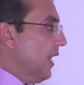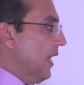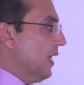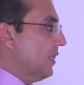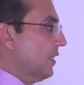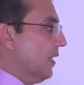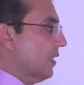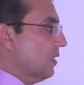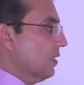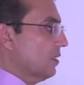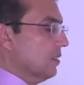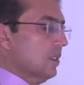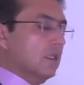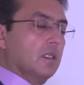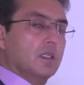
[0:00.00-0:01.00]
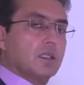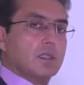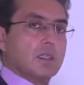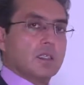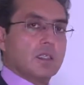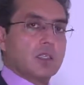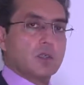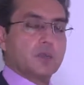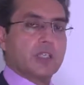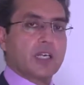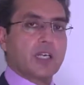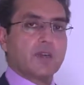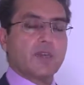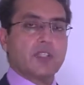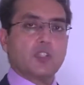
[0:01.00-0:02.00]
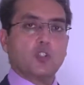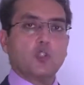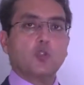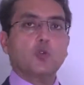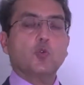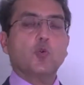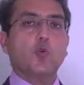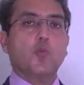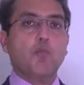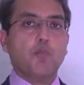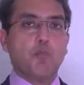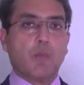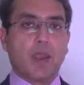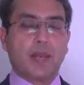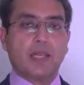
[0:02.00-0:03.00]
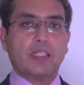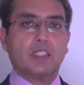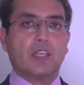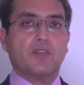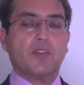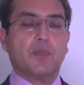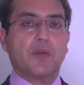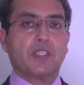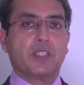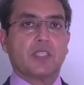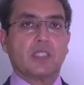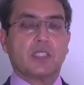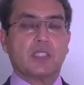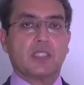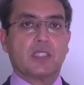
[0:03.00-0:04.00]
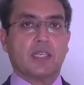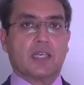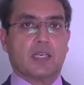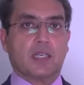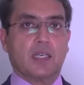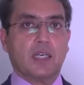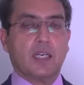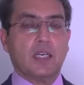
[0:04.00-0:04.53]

And then the third objective is you manage if the patient is sick.